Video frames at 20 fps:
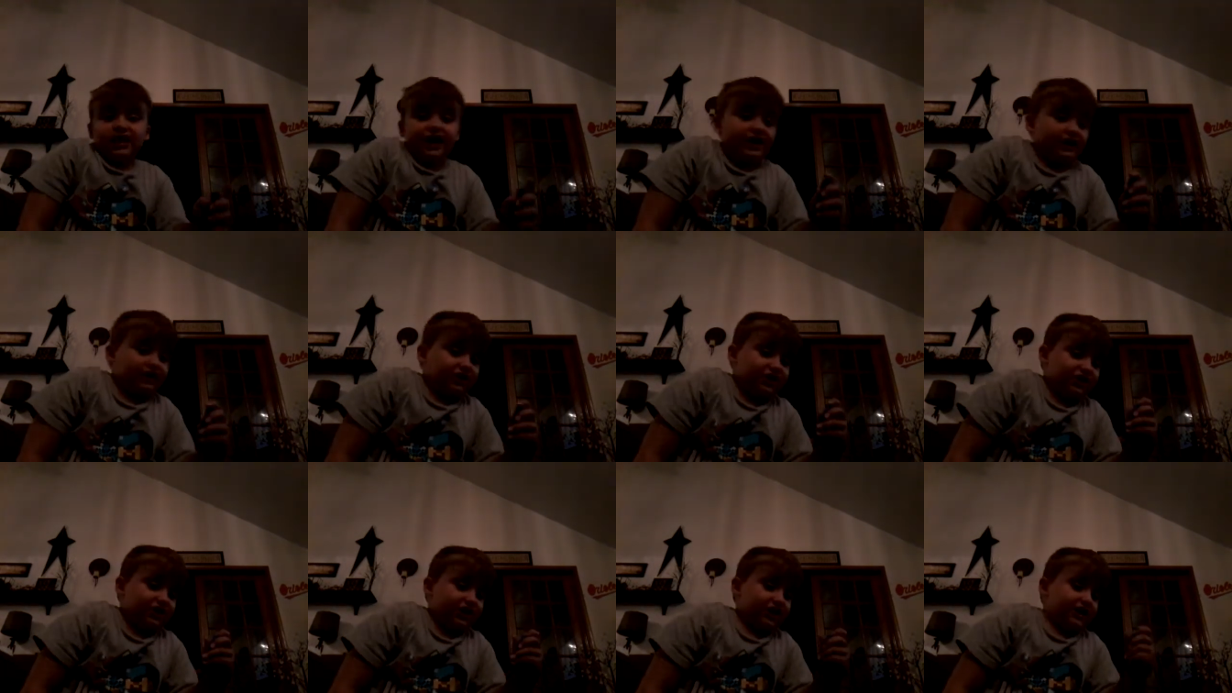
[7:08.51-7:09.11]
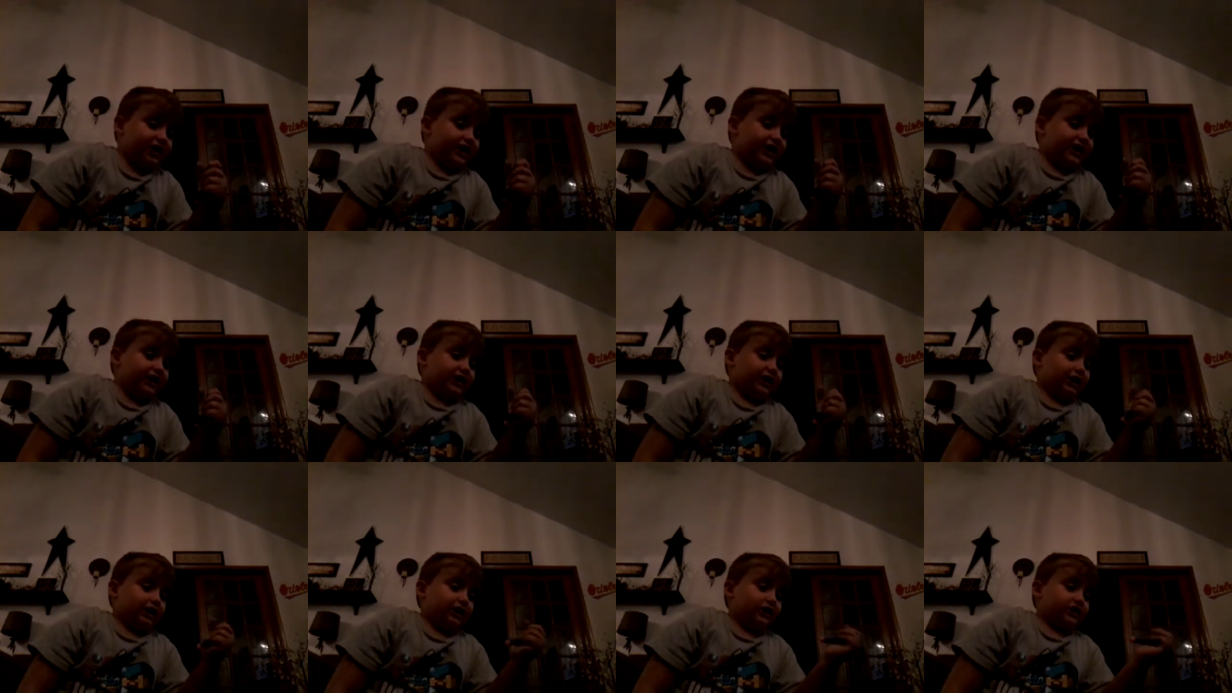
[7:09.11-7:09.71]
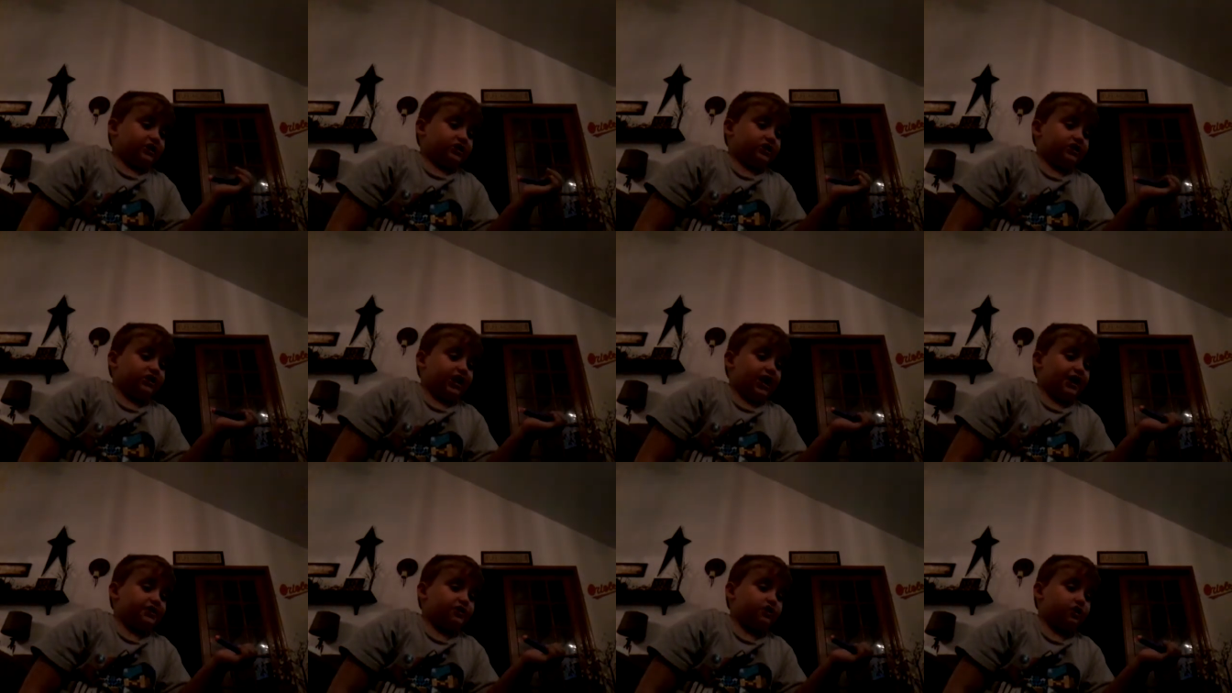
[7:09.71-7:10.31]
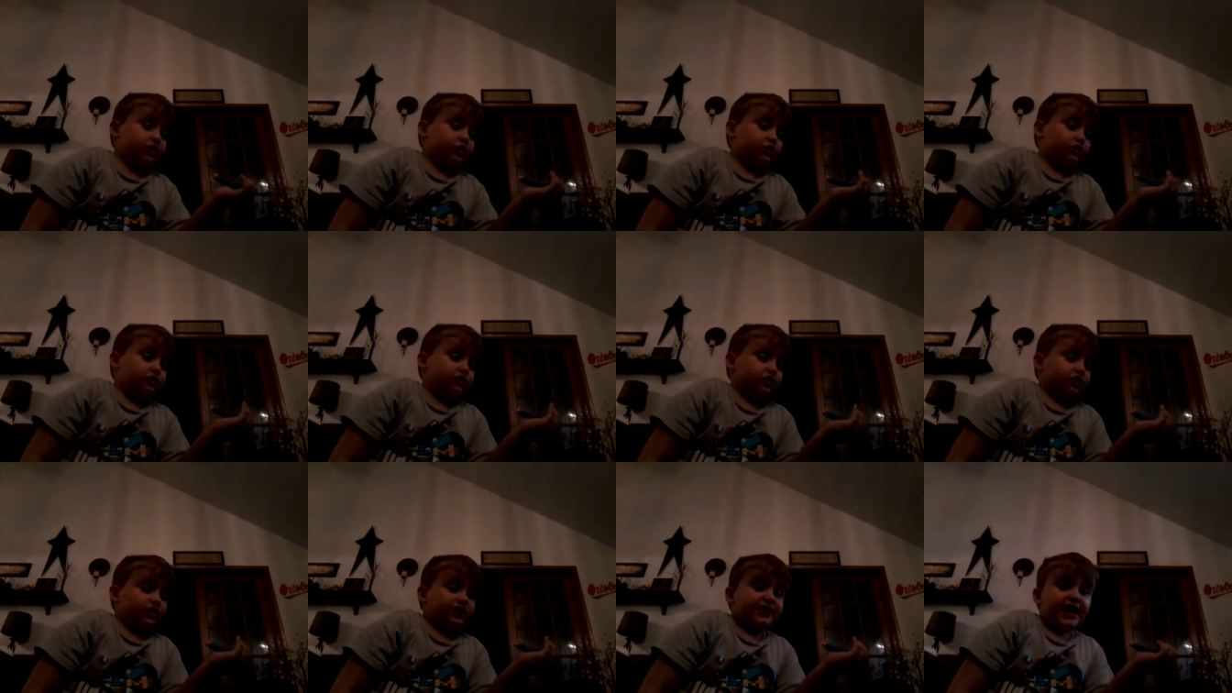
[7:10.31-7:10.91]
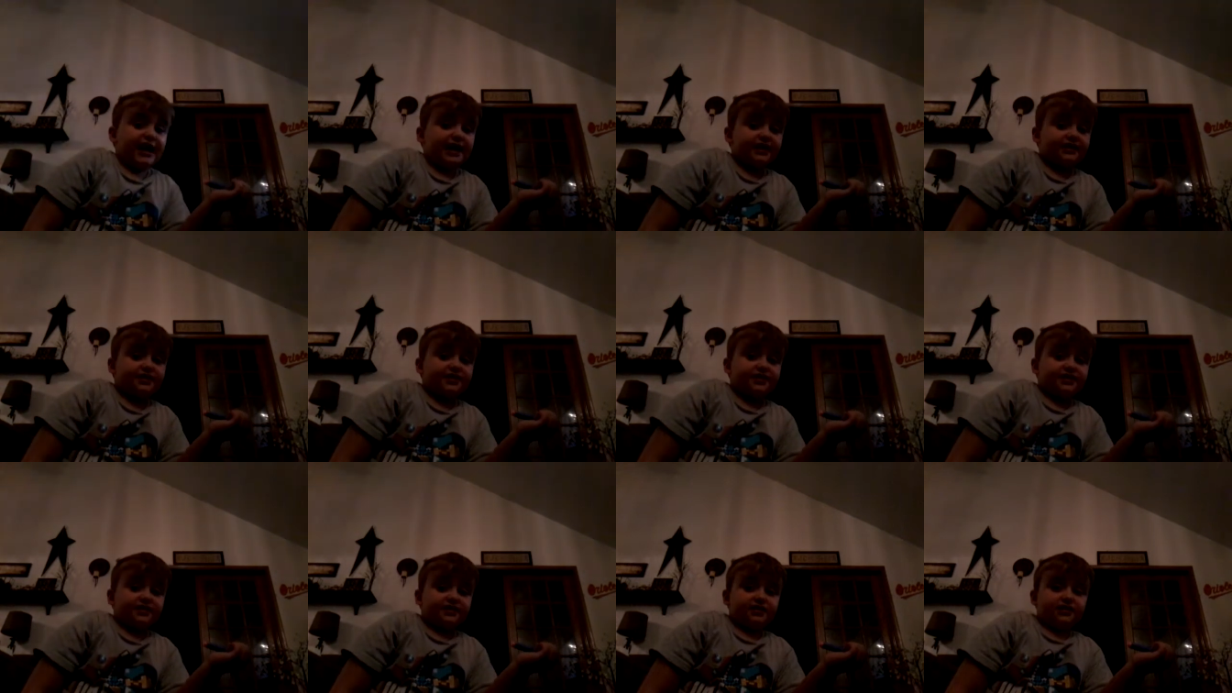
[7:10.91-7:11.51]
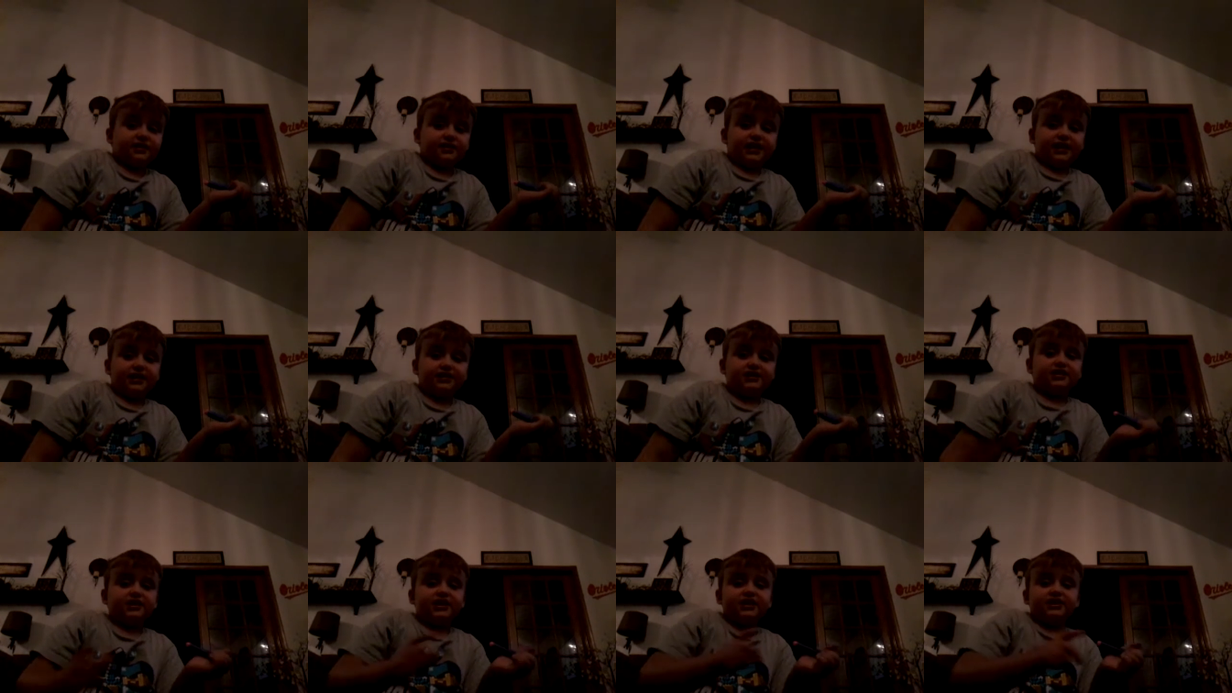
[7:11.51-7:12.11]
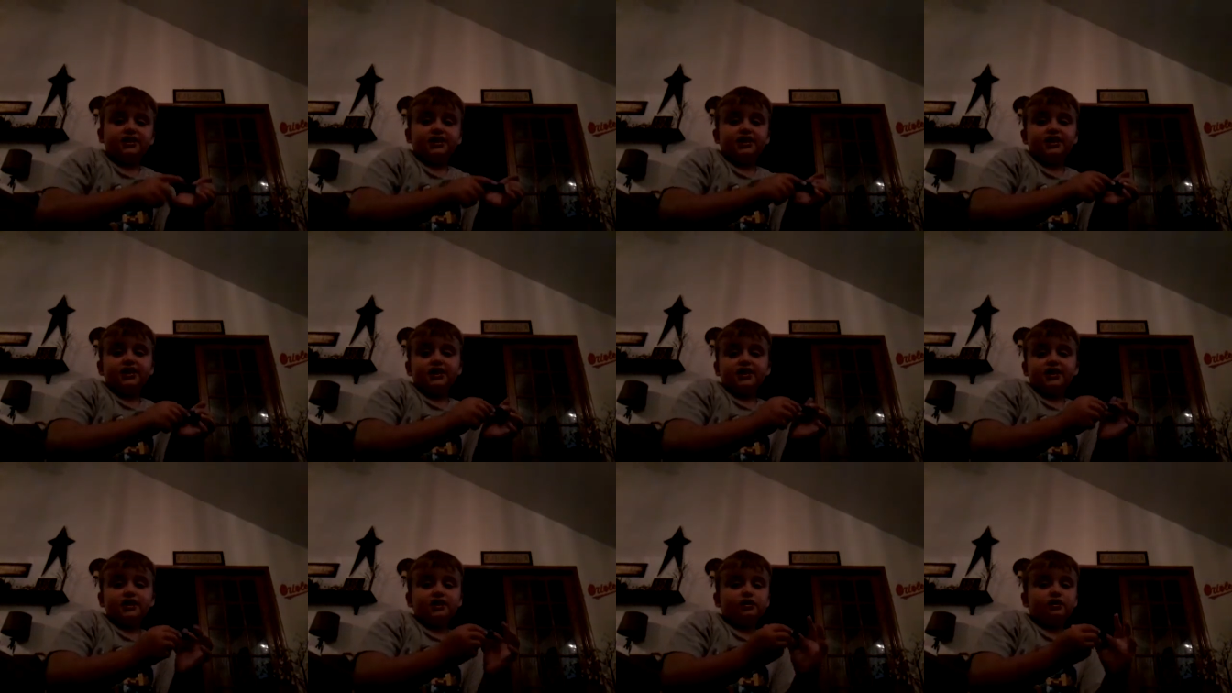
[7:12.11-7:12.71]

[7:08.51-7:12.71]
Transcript: And see you later. Stay tuned. That that's it today.